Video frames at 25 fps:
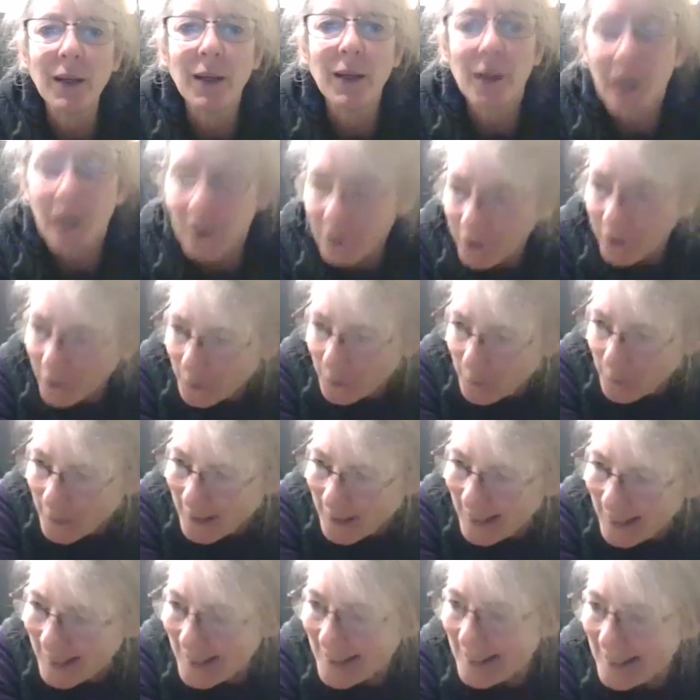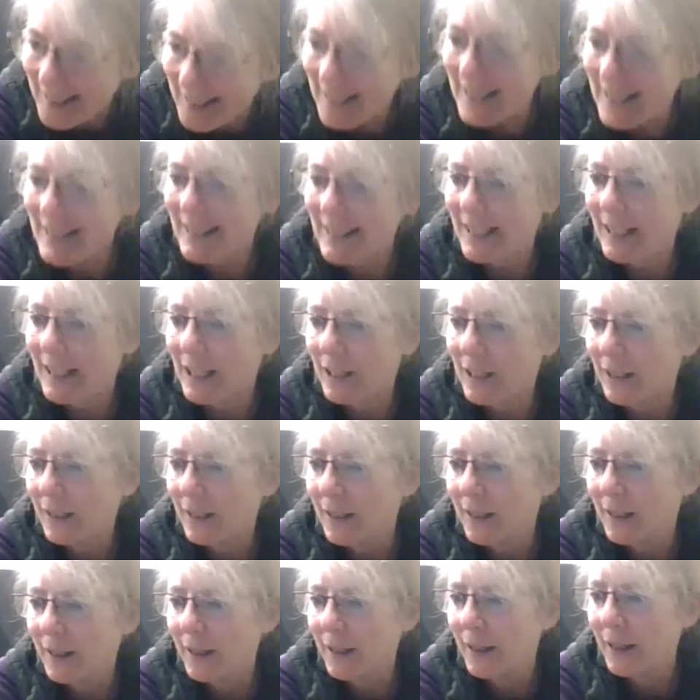That doesn't mean that it's easy,
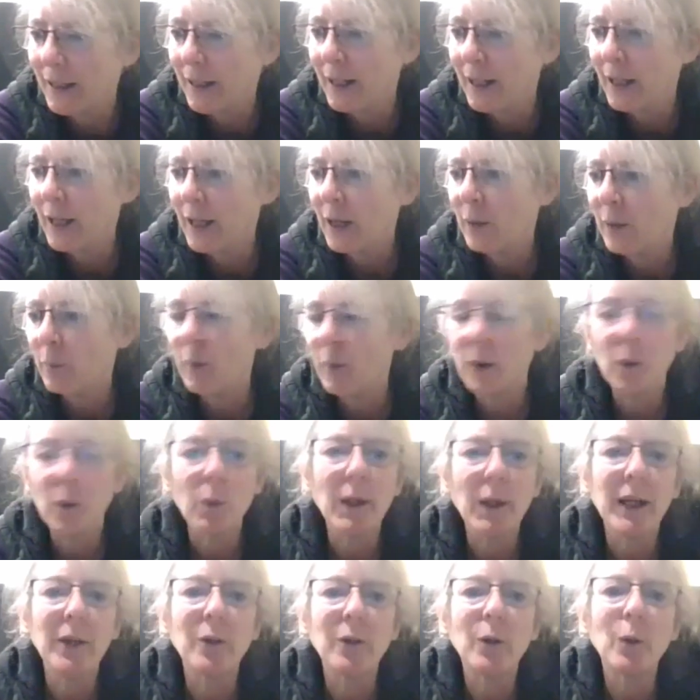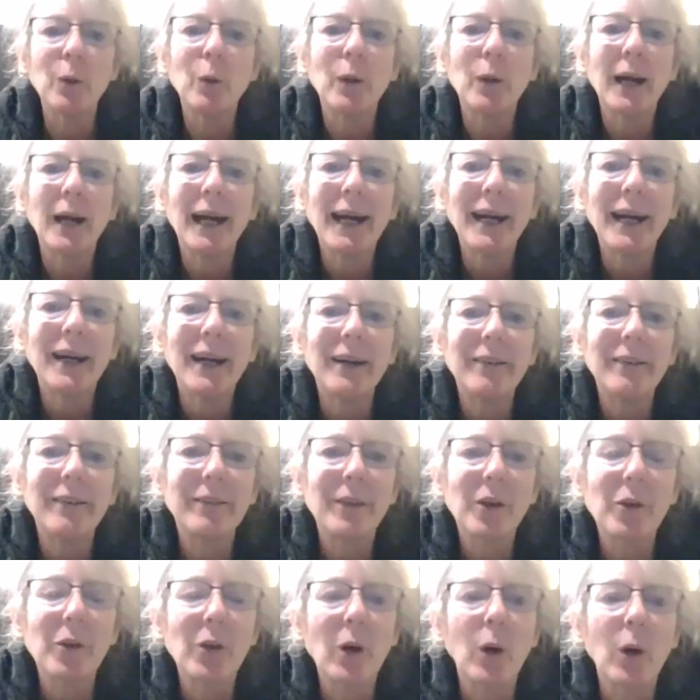but we do have
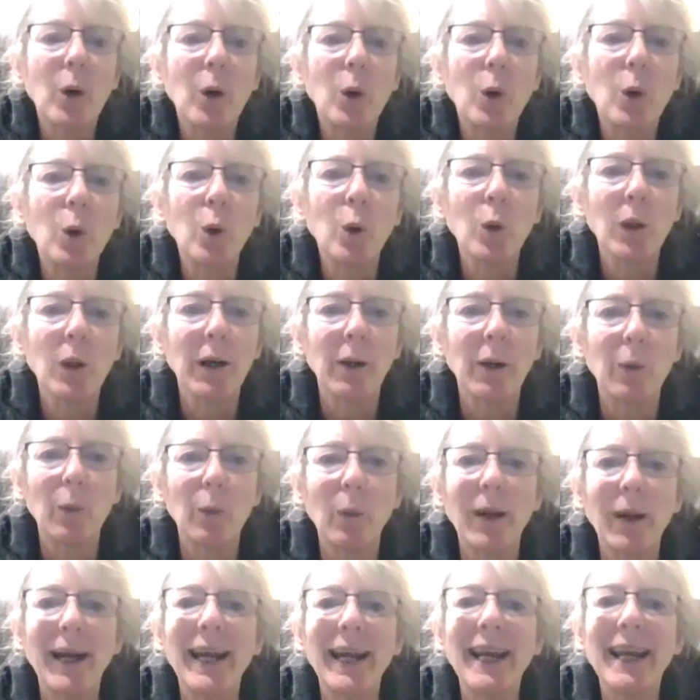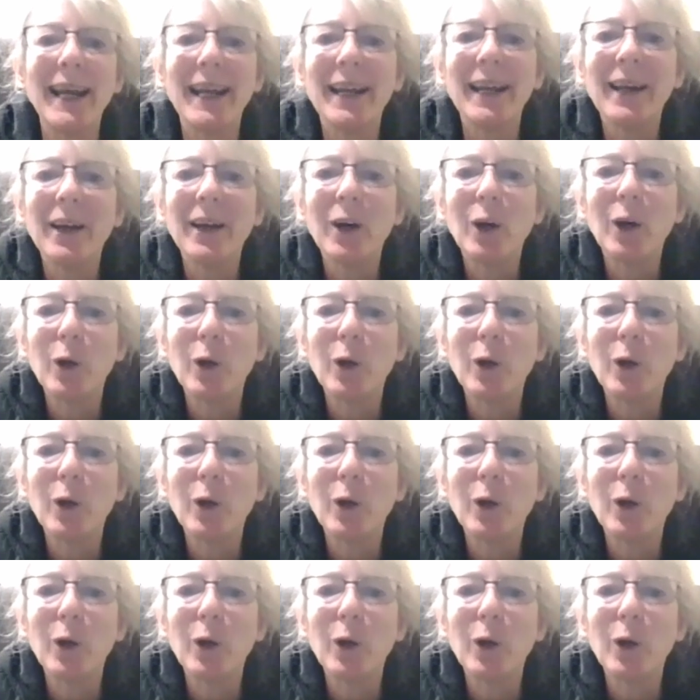this whole array